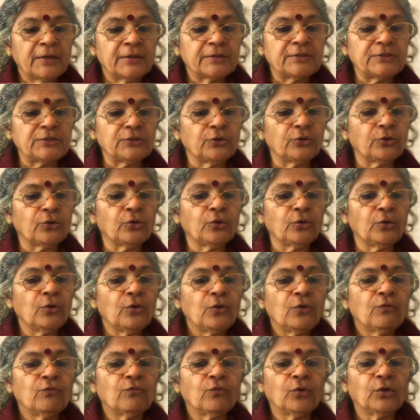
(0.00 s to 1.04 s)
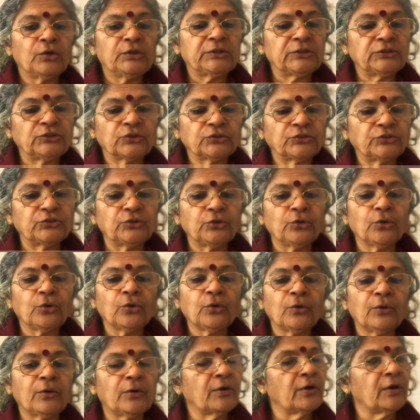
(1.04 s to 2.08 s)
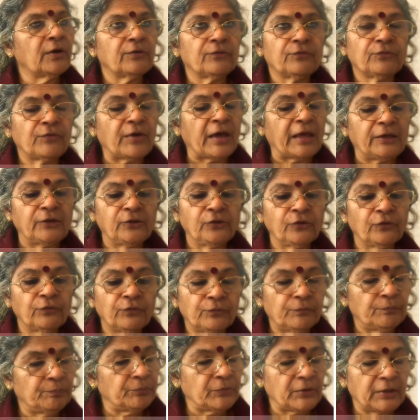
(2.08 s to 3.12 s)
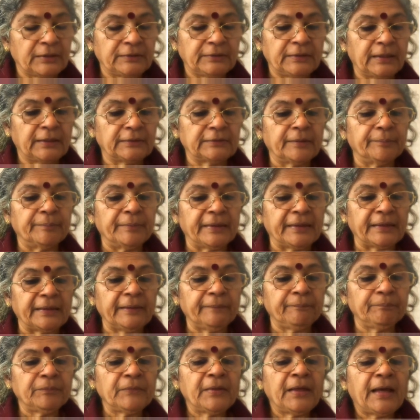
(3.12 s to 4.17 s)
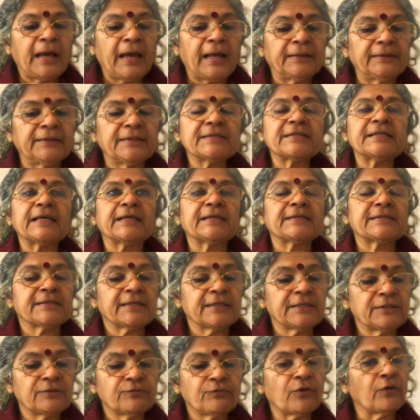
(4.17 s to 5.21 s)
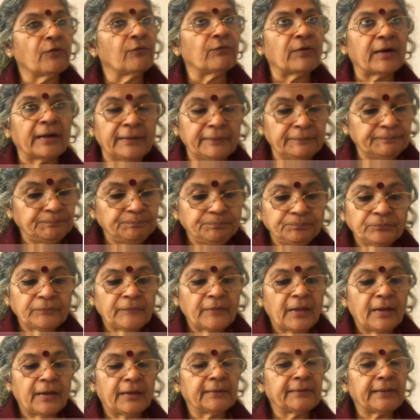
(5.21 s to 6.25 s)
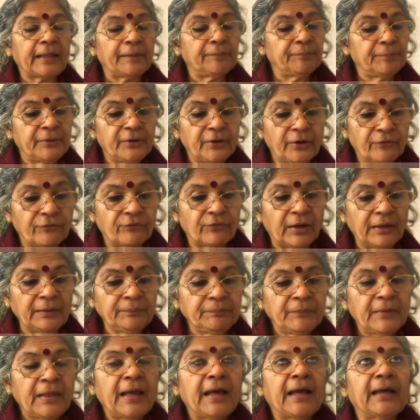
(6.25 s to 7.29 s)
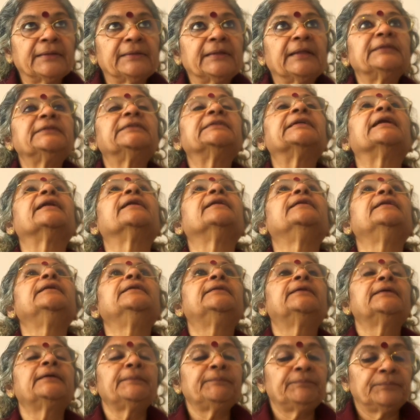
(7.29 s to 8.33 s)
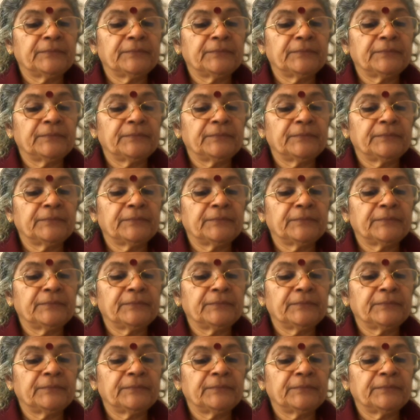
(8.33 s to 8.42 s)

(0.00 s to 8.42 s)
0 voltage or 0 value at the beginning, and this extends for one time period of 1, and then suddenly the